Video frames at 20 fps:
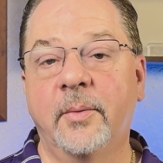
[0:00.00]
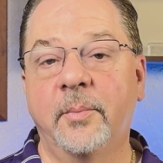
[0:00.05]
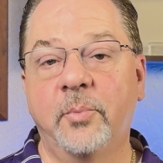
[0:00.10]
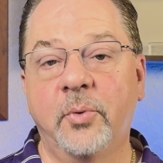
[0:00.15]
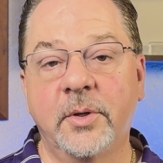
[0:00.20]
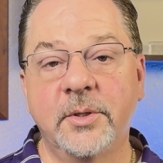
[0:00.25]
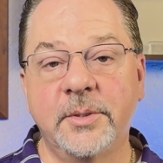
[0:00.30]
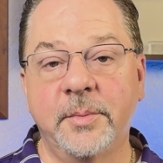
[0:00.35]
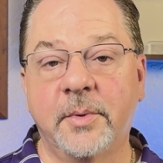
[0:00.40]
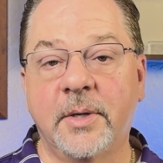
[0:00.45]

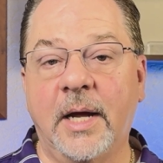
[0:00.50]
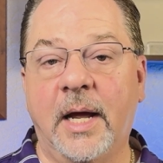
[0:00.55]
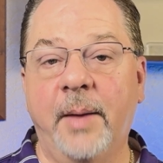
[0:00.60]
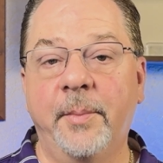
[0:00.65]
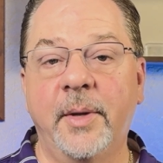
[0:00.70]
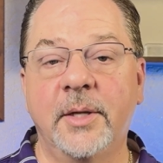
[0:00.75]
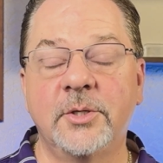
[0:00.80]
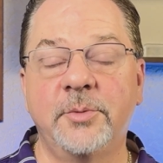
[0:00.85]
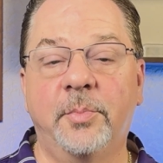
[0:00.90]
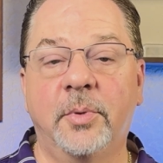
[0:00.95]
put some
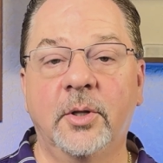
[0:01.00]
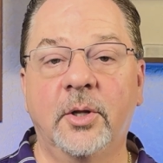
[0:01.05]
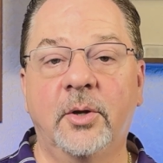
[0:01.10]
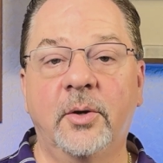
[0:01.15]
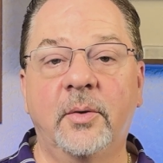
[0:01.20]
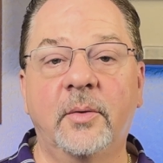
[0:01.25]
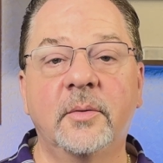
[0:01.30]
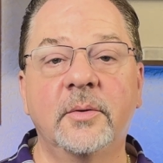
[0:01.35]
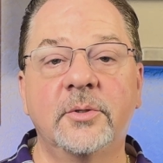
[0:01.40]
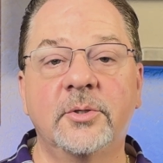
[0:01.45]
comments
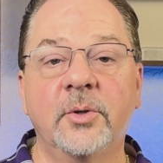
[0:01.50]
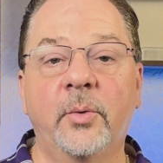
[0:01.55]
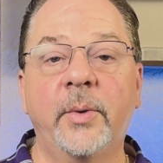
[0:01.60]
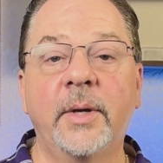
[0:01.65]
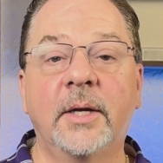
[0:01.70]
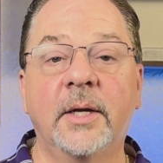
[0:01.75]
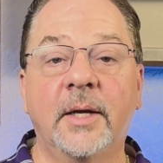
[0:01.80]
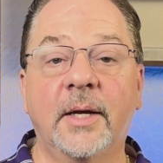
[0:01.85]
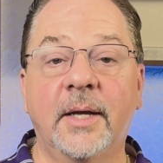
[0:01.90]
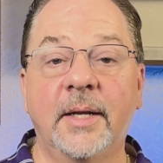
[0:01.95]
below so
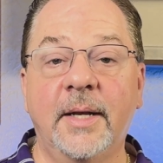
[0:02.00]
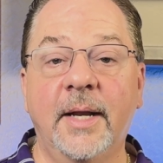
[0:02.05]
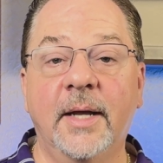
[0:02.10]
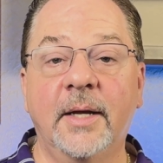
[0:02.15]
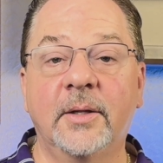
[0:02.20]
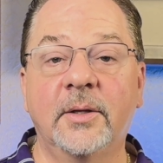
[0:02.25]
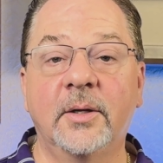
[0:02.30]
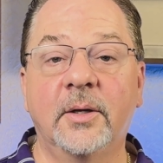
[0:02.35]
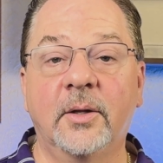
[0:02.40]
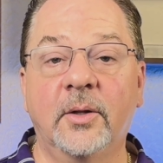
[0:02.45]
we can
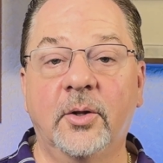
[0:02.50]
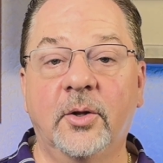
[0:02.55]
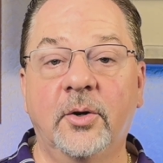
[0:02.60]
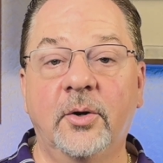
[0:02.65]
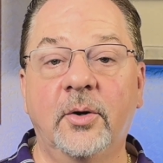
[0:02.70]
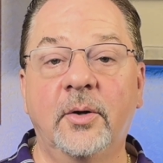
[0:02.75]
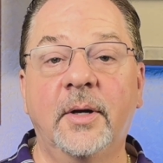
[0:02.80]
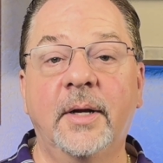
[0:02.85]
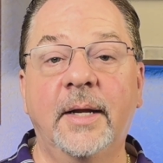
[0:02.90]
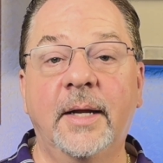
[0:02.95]
connect,
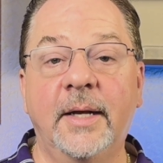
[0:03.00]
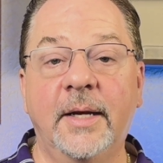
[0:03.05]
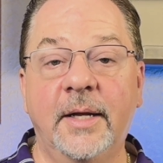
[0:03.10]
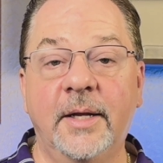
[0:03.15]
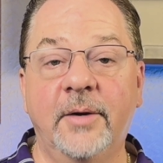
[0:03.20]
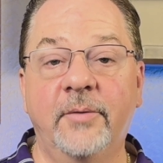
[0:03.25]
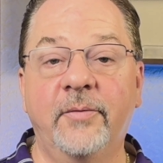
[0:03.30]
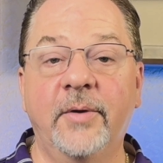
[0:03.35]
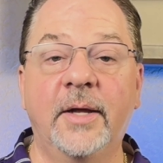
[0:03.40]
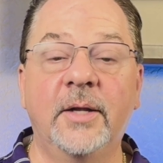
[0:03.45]
learn, and
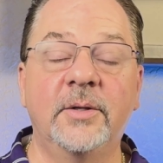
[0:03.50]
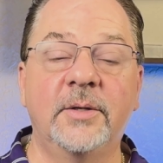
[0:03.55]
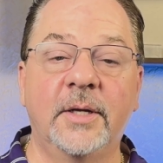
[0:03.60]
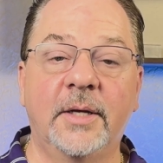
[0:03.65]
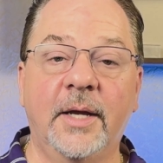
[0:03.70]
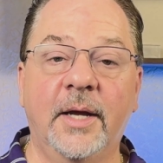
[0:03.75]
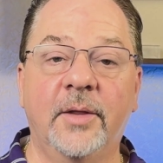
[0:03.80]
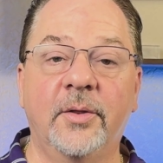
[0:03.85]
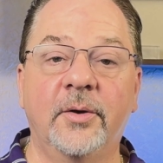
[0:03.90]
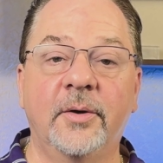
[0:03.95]
innovate
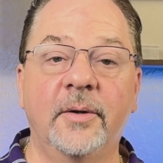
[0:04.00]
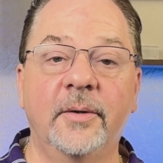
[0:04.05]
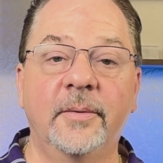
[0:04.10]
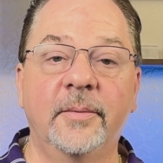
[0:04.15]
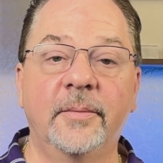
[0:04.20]
together.